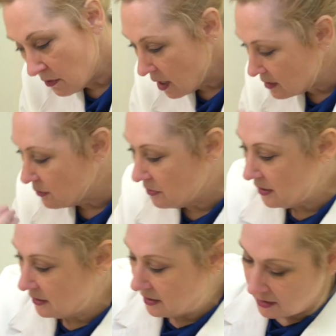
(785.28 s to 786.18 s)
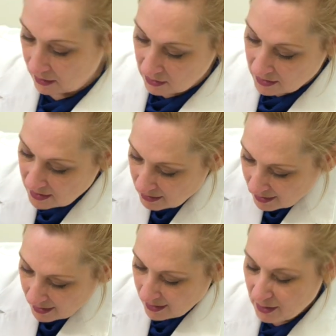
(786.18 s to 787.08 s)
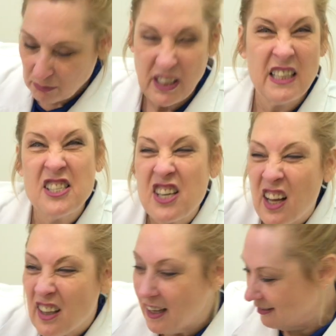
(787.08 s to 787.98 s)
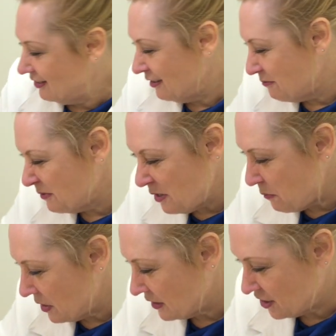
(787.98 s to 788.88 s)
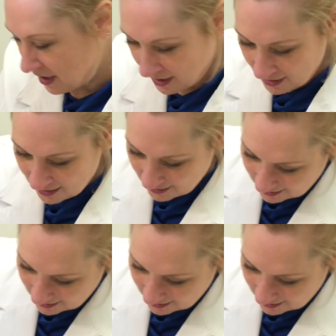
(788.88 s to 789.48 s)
not so thick that it looks, like a chiclet. We don't want a chiclet.